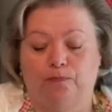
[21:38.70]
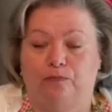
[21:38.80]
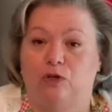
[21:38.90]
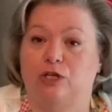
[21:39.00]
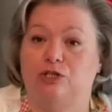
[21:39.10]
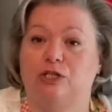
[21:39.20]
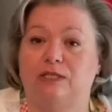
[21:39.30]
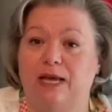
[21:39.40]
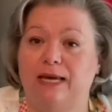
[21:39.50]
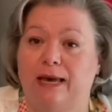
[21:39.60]
you can just
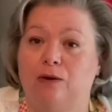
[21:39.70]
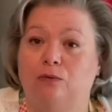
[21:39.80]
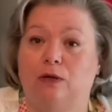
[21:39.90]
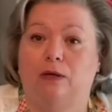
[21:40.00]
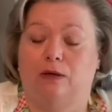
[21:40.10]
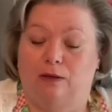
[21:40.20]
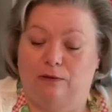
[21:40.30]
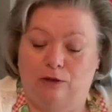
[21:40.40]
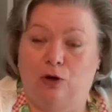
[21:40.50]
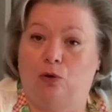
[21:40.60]
take out,
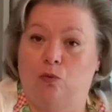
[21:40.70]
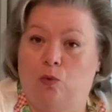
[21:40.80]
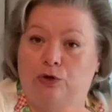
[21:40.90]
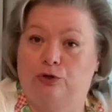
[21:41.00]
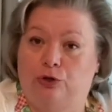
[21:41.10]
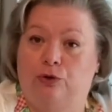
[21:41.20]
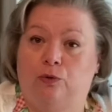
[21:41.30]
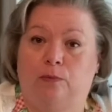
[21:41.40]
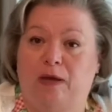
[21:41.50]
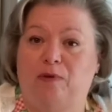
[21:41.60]
1 or 2
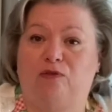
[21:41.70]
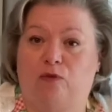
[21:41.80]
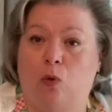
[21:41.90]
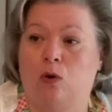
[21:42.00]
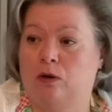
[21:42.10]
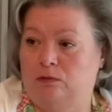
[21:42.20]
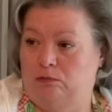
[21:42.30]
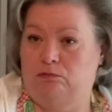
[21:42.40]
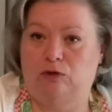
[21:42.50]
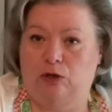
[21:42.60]
or maybe 4,
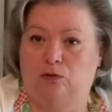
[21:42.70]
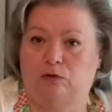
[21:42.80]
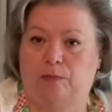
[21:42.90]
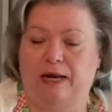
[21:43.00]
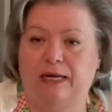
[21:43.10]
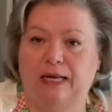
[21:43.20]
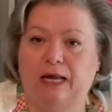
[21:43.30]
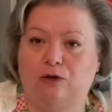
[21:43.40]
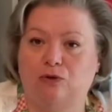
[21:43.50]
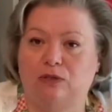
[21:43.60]
depending on
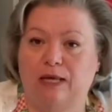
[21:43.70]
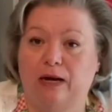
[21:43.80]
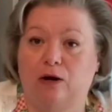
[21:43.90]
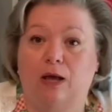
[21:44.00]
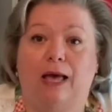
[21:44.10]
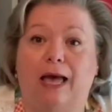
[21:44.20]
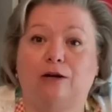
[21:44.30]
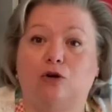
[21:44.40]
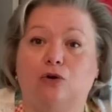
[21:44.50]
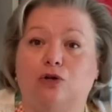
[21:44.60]
who's there, and
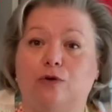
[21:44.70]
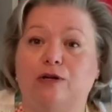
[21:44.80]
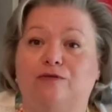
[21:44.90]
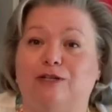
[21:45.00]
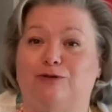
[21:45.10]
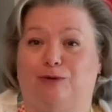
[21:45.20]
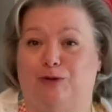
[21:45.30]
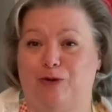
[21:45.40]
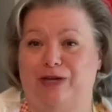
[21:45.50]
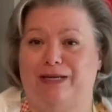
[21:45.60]
cook your individual
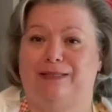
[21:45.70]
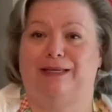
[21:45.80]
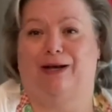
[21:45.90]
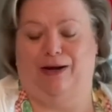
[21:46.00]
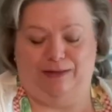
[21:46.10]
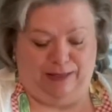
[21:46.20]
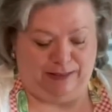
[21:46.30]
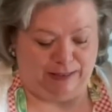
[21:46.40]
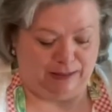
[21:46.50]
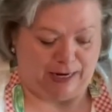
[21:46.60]
cookies. I think
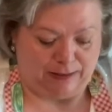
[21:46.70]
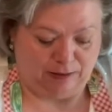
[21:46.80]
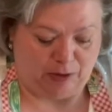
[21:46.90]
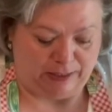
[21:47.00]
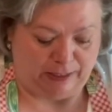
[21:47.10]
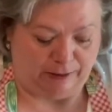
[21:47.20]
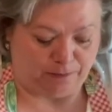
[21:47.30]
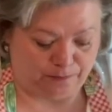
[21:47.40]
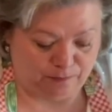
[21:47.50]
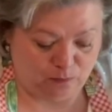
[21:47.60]
that's an awesome idea.
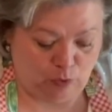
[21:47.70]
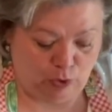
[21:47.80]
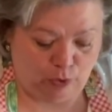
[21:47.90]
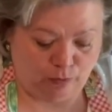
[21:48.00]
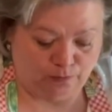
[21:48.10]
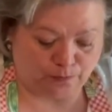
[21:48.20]
Woohoo!